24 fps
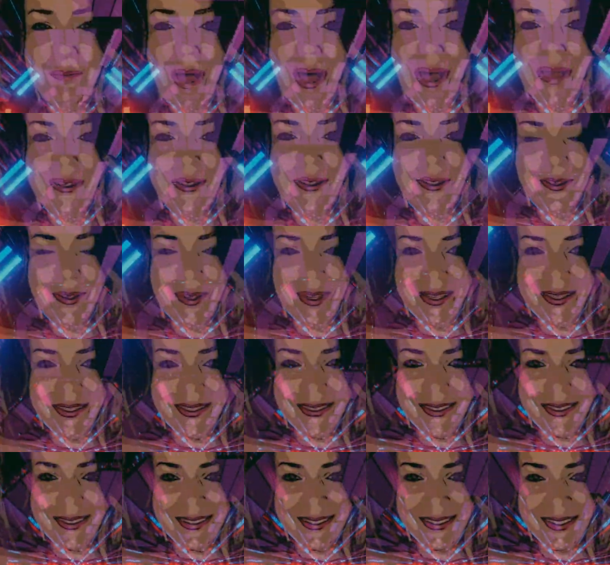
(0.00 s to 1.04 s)
mantras,
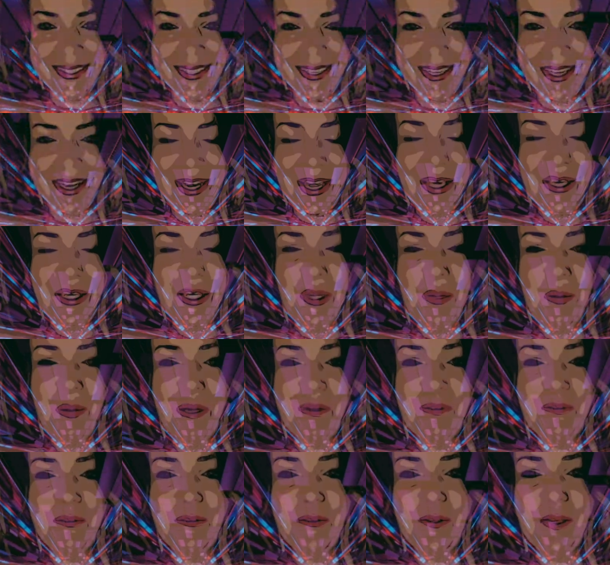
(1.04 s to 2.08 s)
you
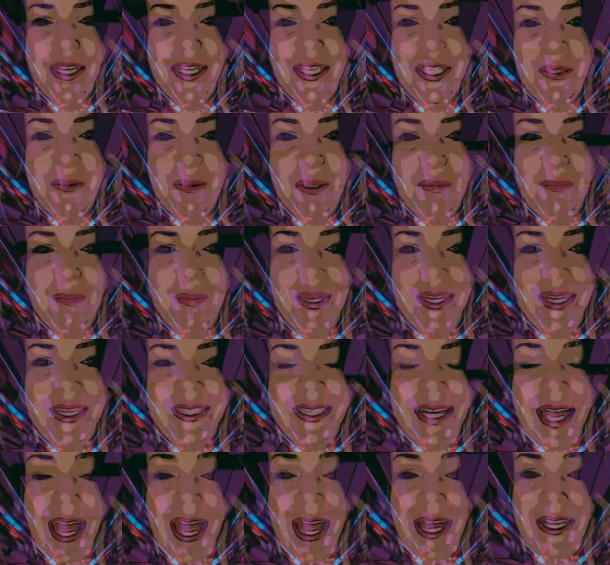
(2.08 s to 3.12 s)
are free to
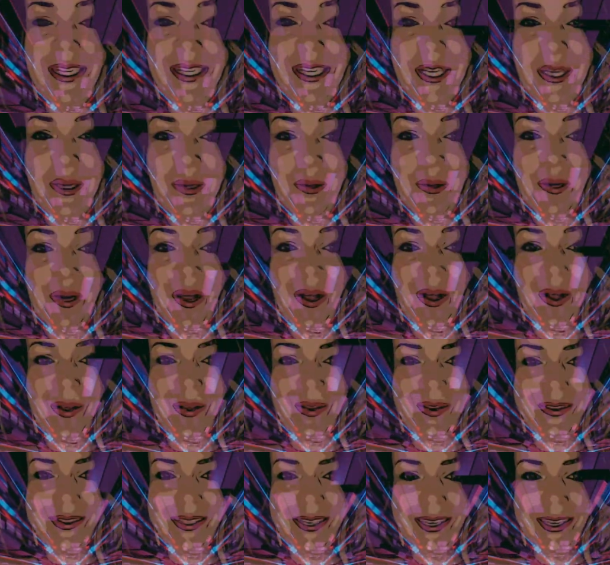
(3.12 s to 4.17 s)
repeat any or
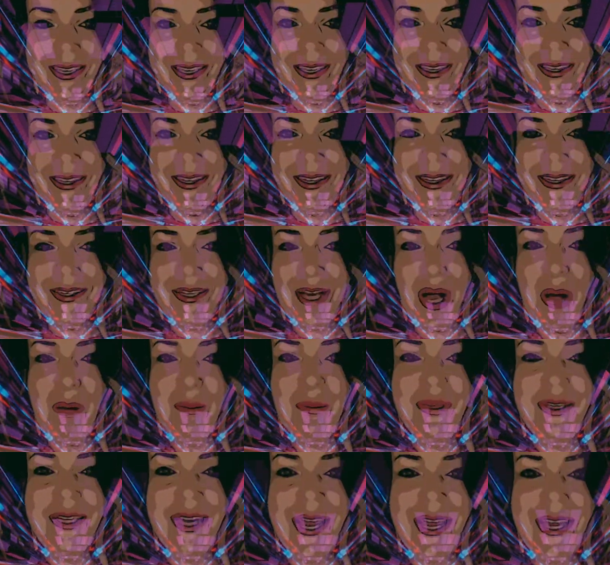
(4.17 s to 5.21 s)
all in a
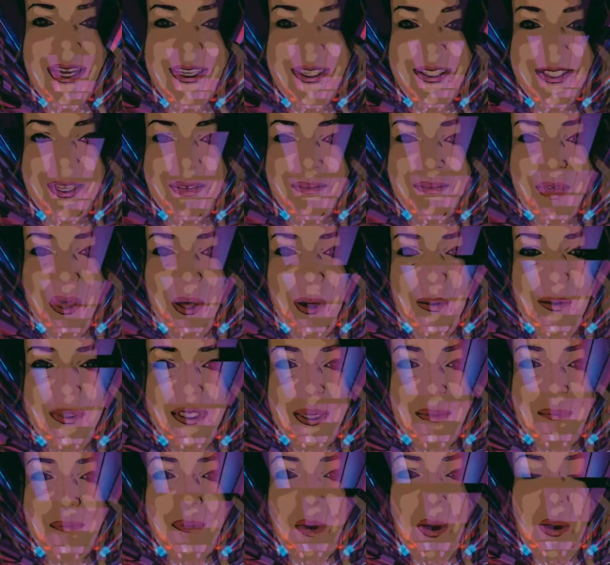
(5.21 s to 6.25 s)
combination of those
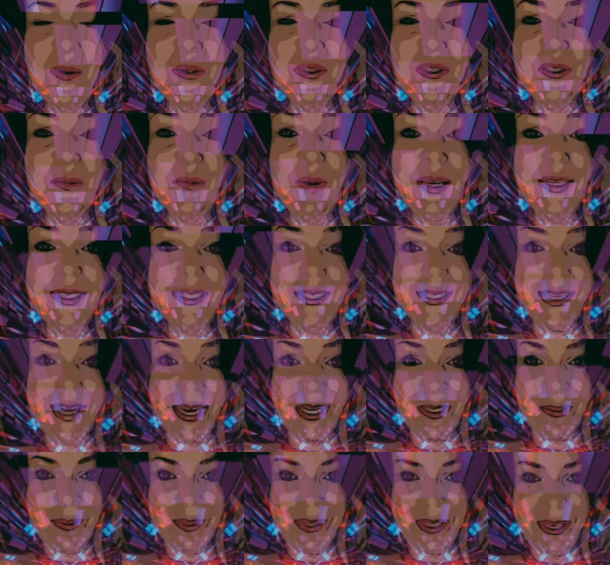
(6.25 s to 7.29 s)
that most
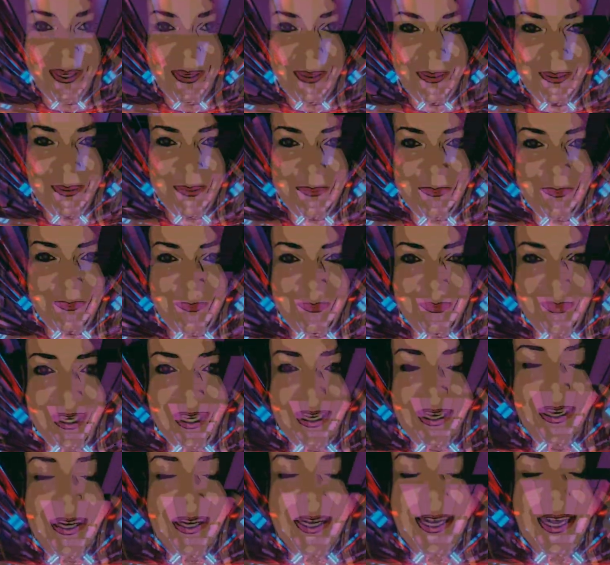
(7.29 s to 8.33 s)
resonate with you
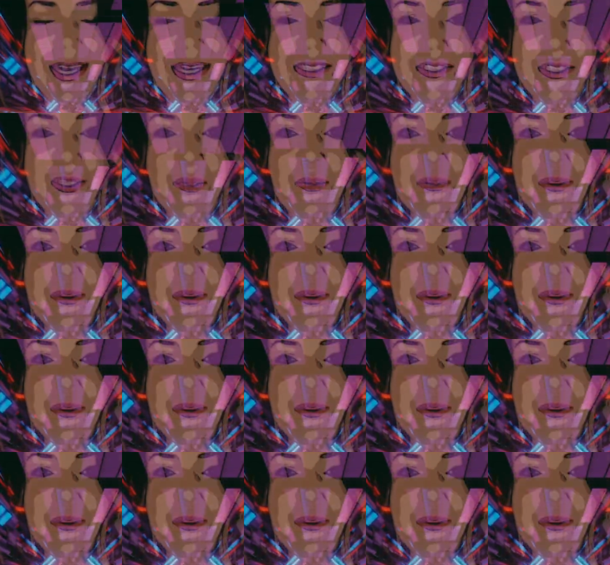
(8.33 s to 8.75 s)
as you